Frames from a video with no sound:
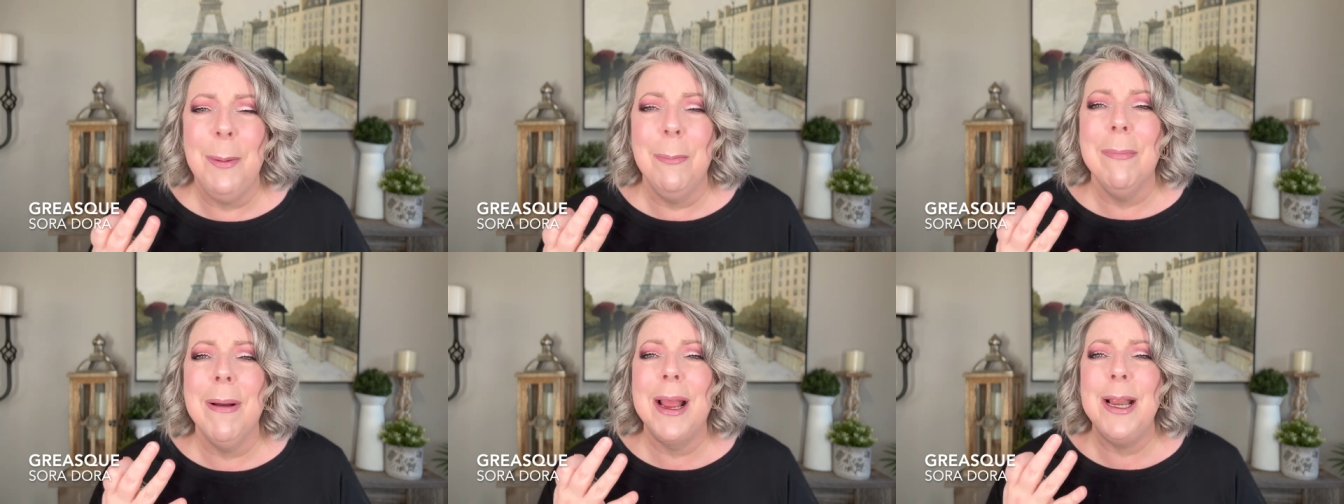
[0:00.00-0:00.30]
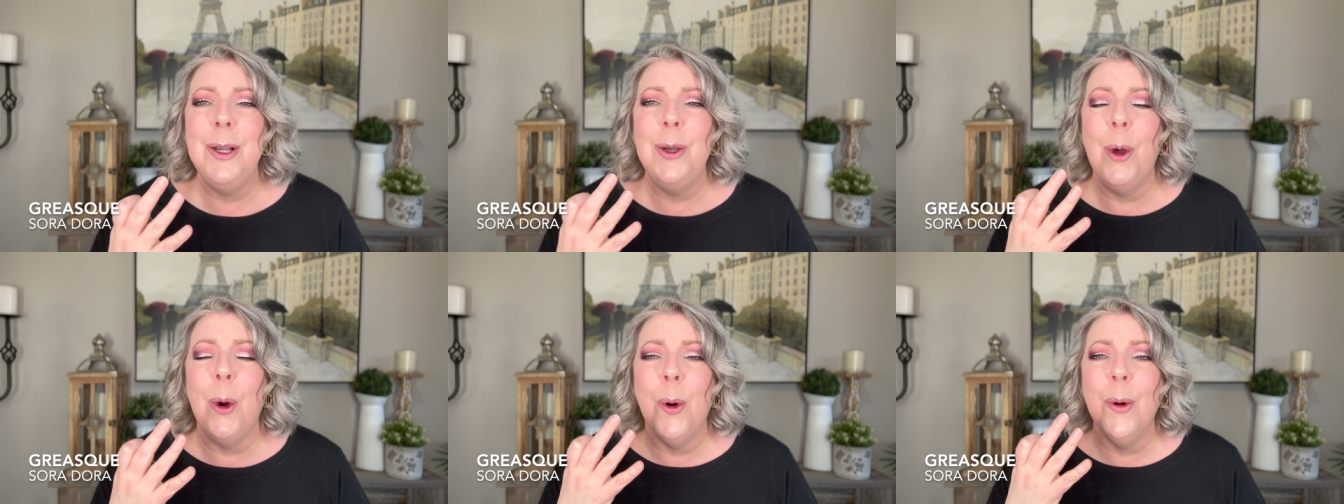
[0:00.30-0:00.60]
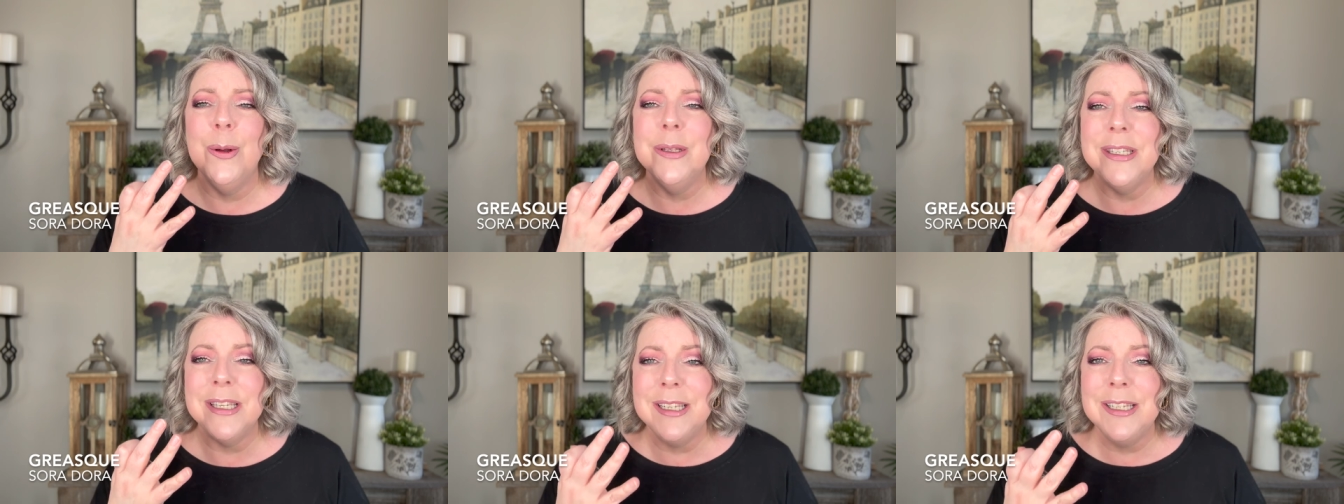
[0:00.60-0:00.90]
My
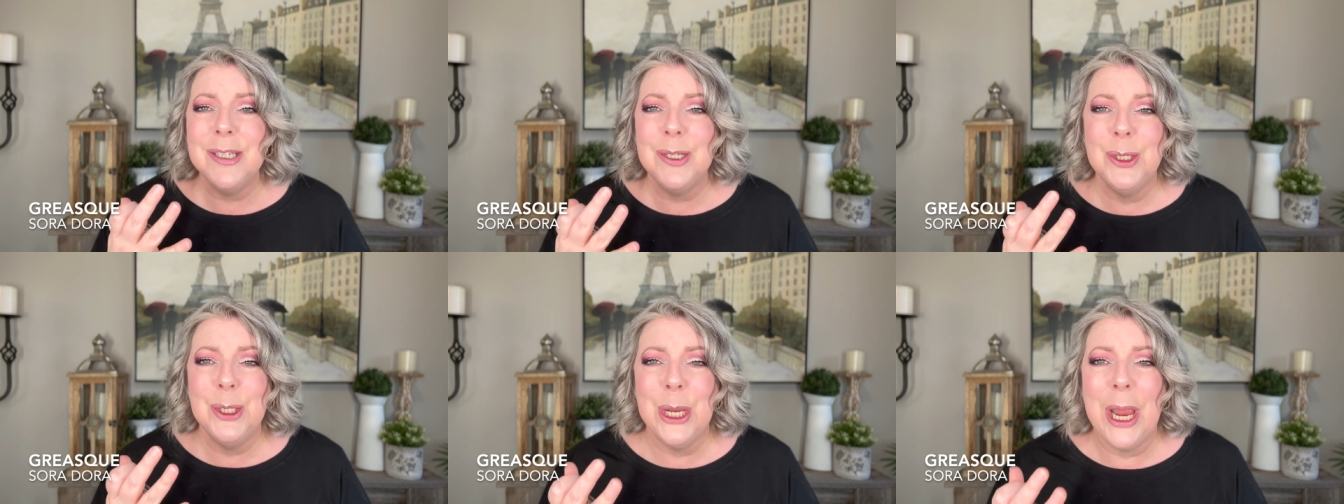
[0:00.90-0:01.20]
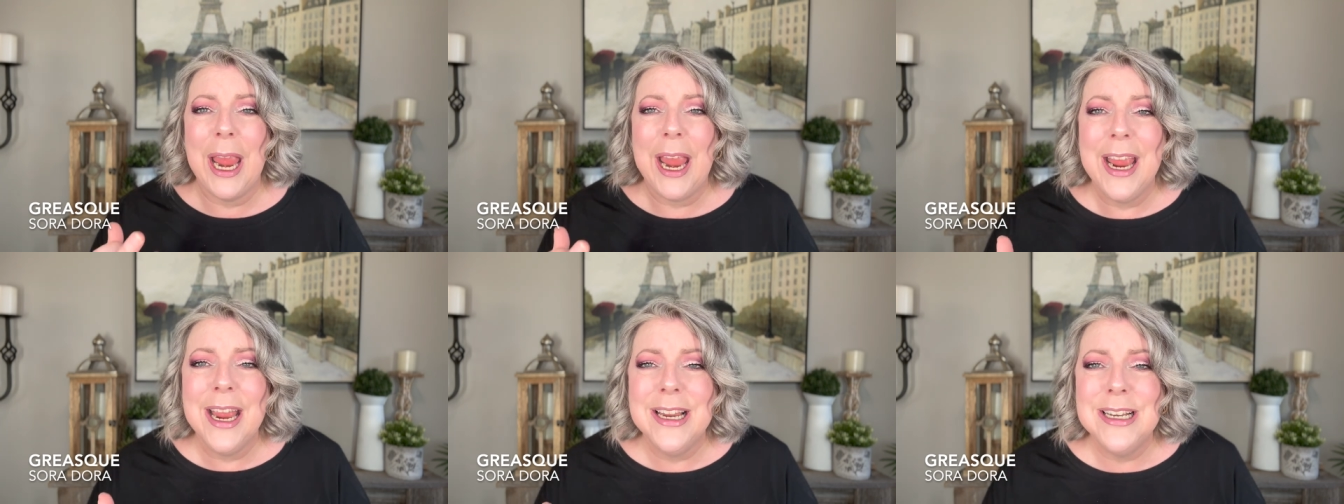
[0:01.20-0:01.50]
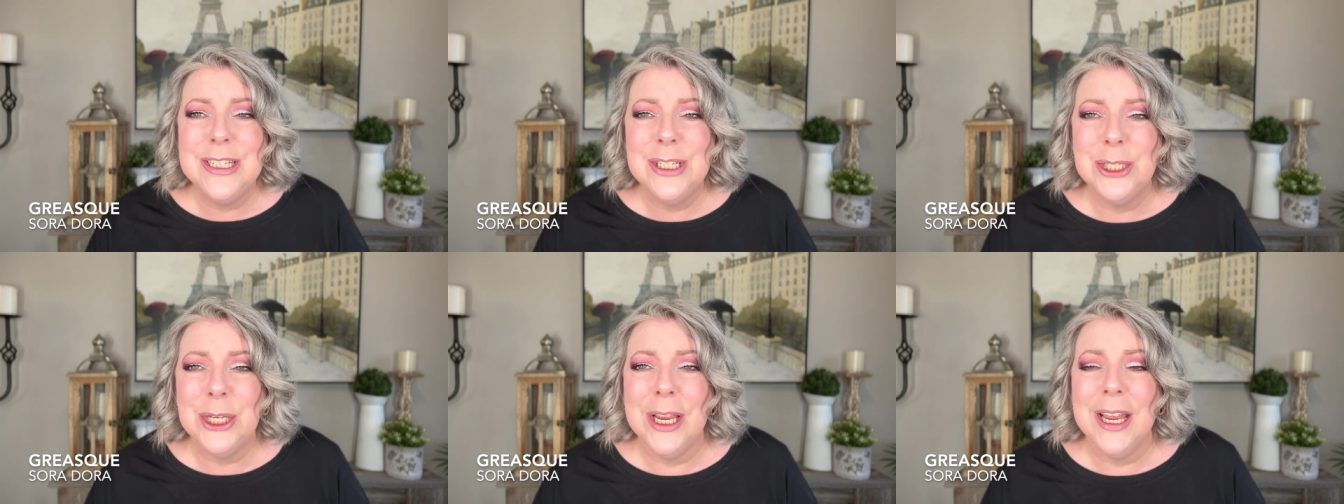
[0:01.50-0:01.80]
nose is
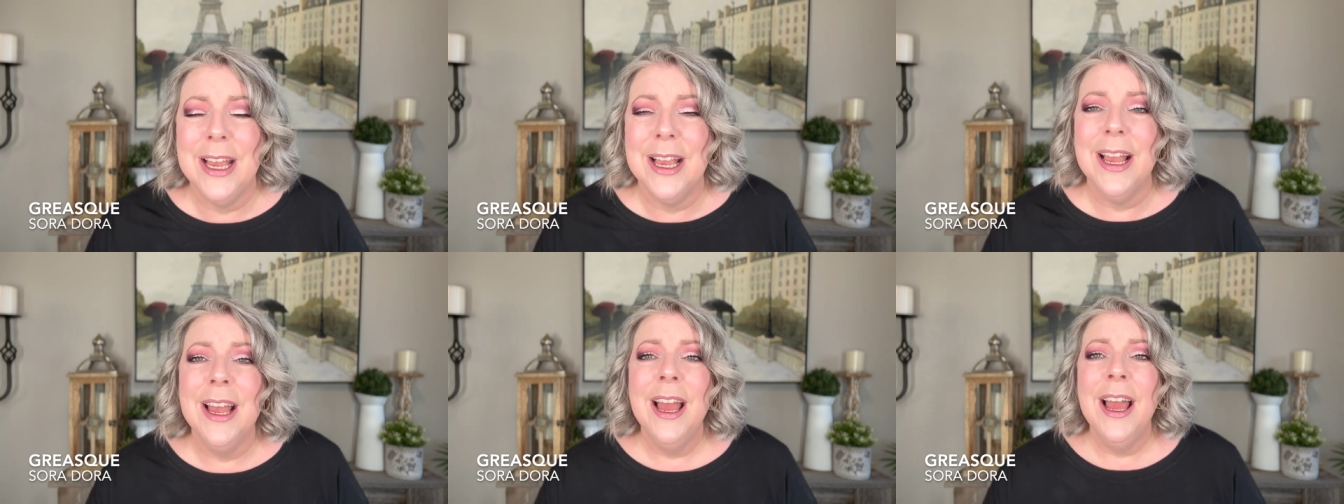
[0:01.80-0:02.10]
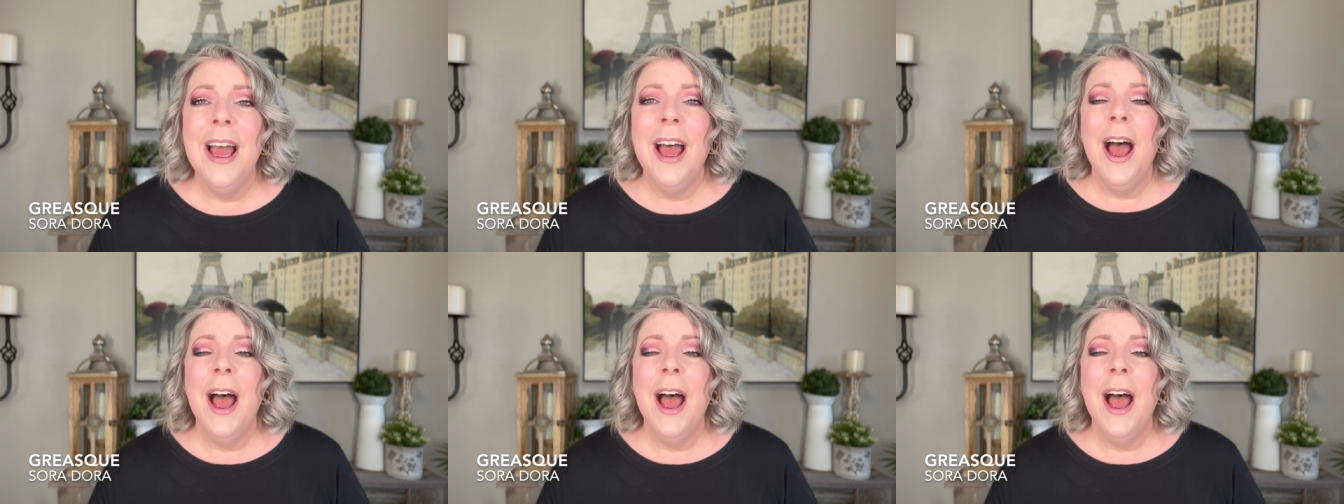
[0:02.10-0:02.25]
changing.